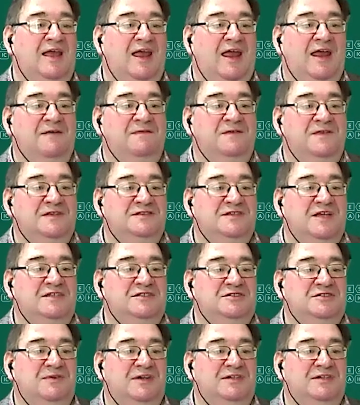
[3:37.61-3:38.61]
if the
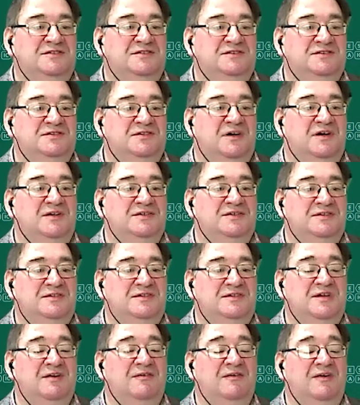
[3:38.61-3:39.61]
saturation starts
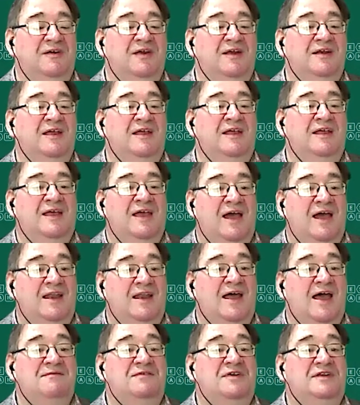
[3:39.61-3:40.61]
to deteriorate
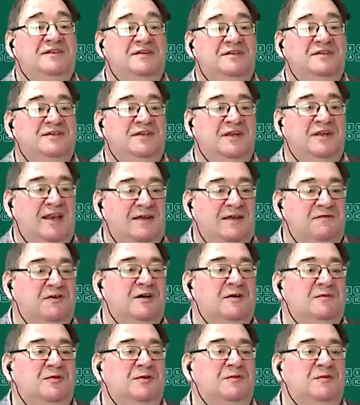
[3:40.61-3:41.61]
and have a
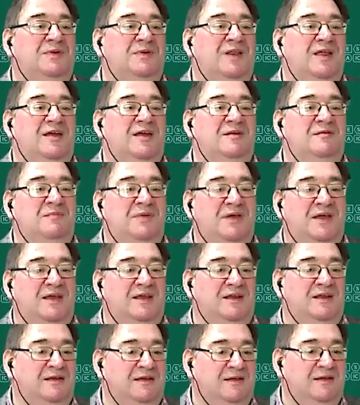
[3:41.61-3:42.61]
deliverable plan
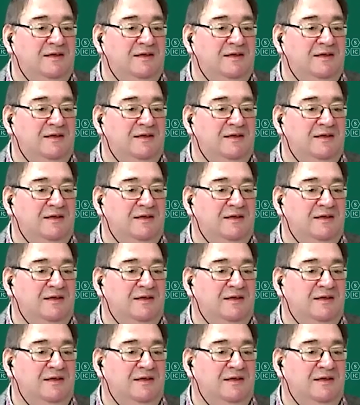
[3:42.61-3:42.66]
B.